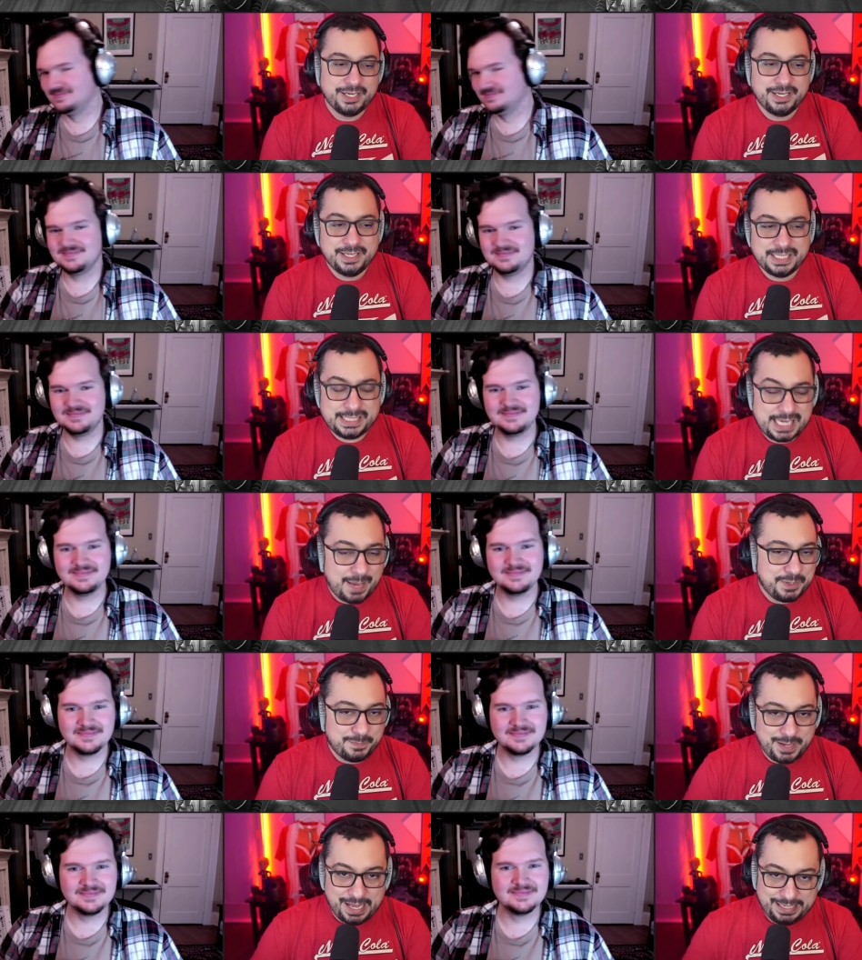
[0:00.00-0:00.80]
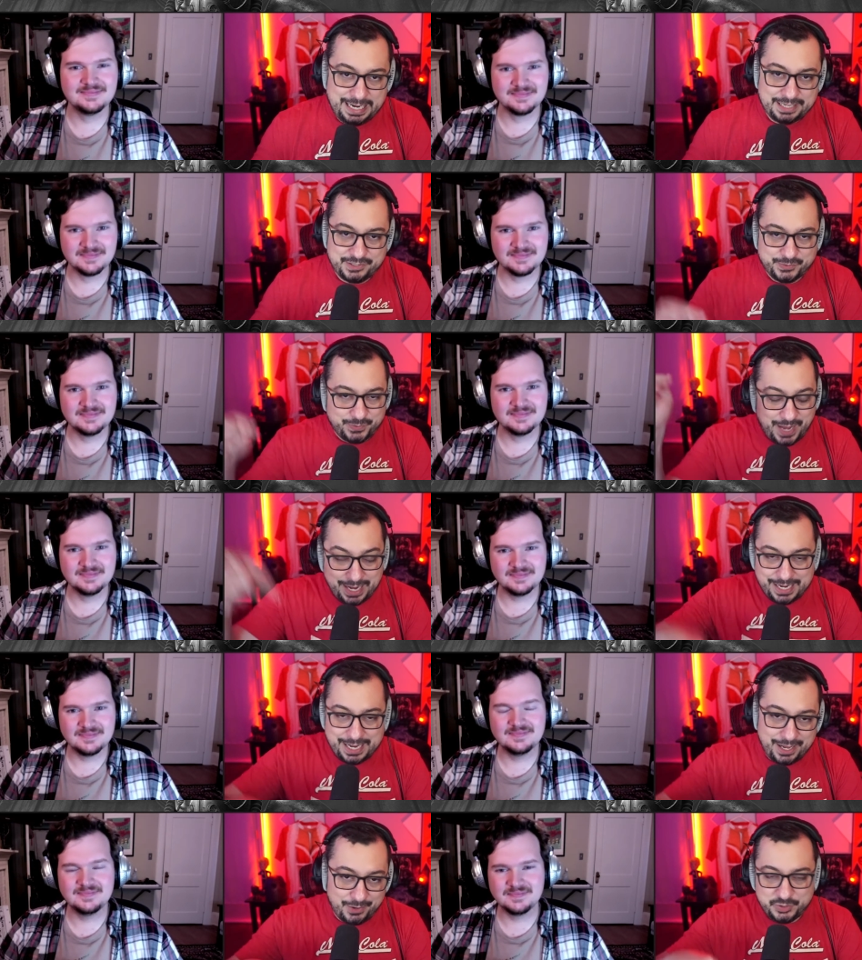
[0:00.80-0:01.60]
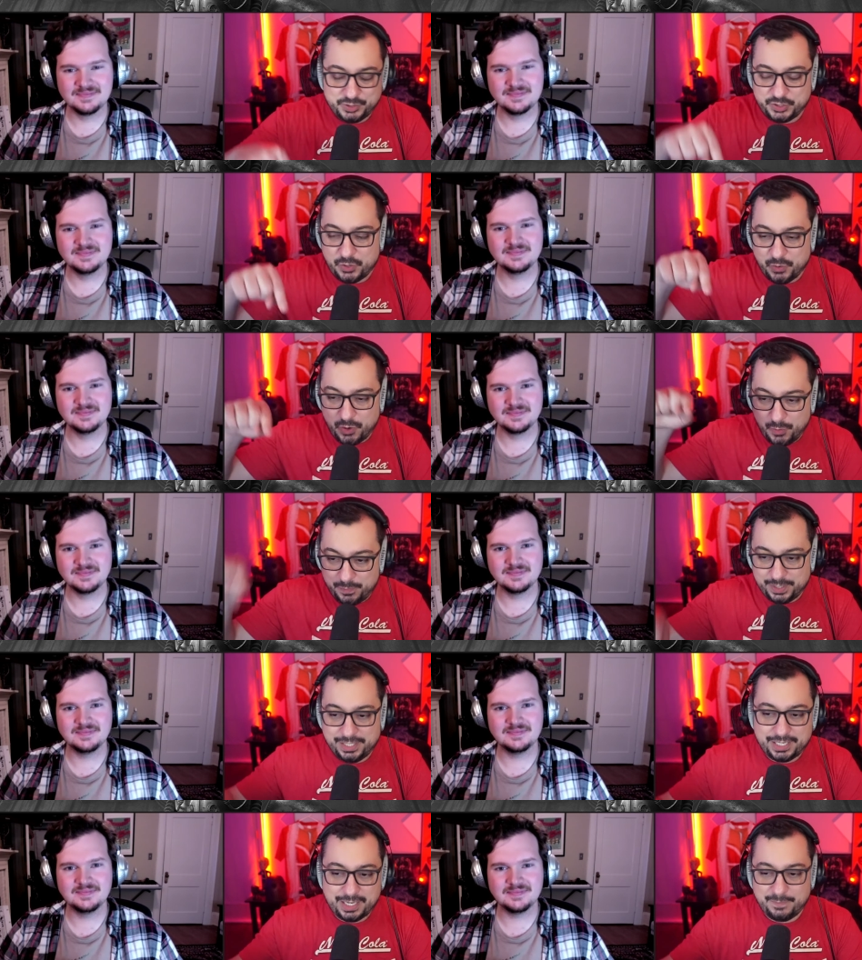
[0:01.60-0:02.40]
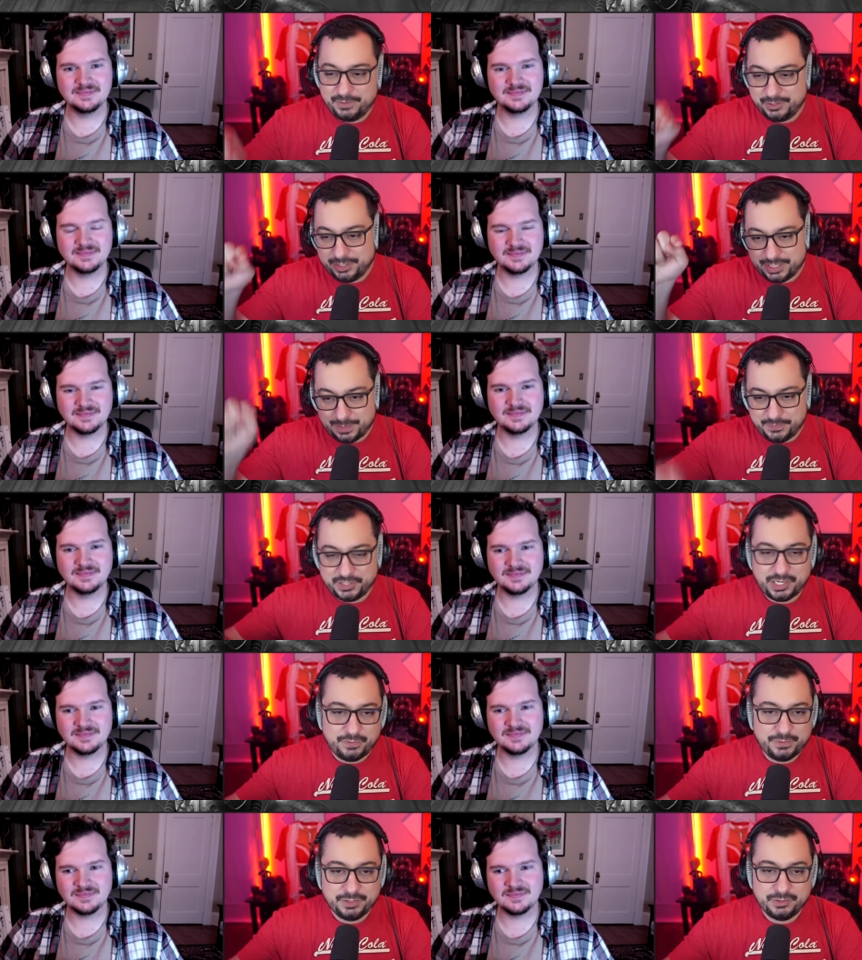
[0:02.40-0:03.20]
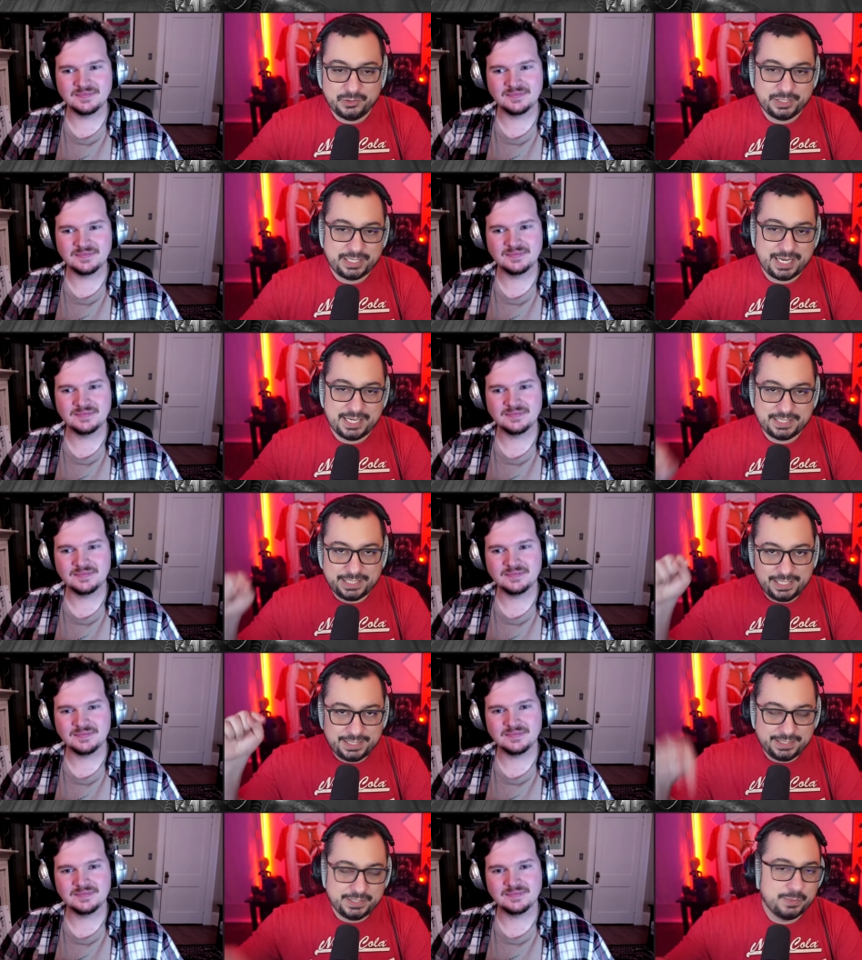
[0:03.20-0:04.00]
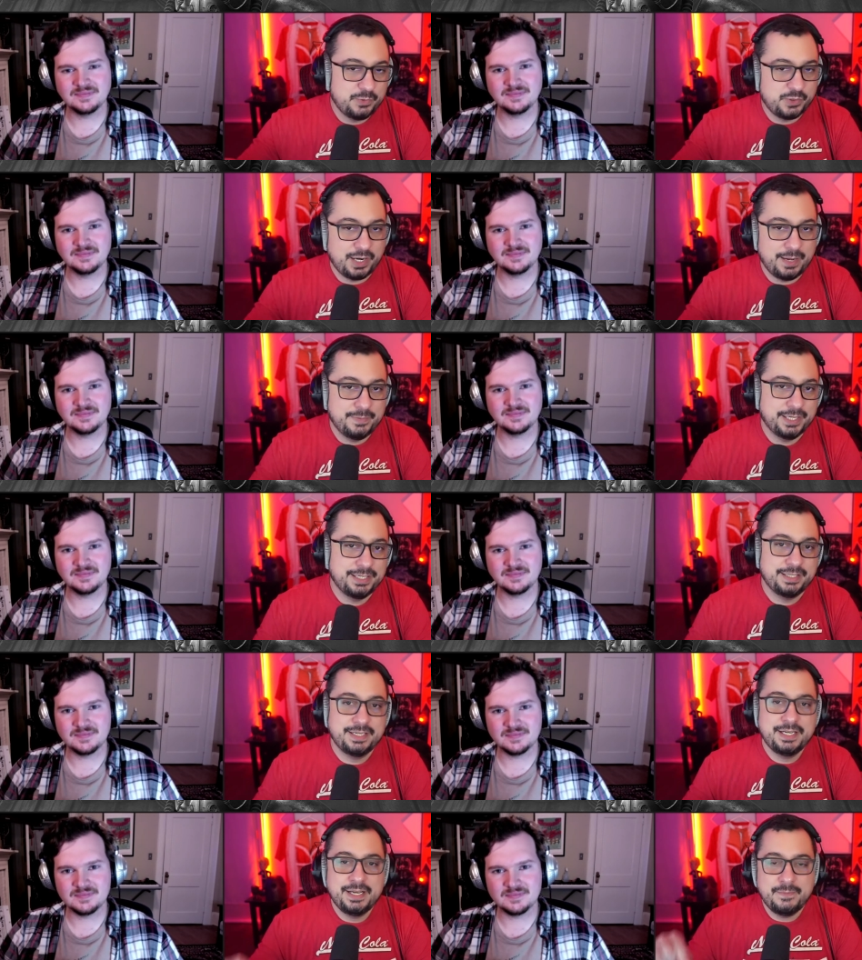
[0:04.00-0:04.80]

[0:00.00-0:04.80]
Speaker 1: stop the podcast right now. Just go open it up, look up Starfield Lorecast, hit the subscribe button.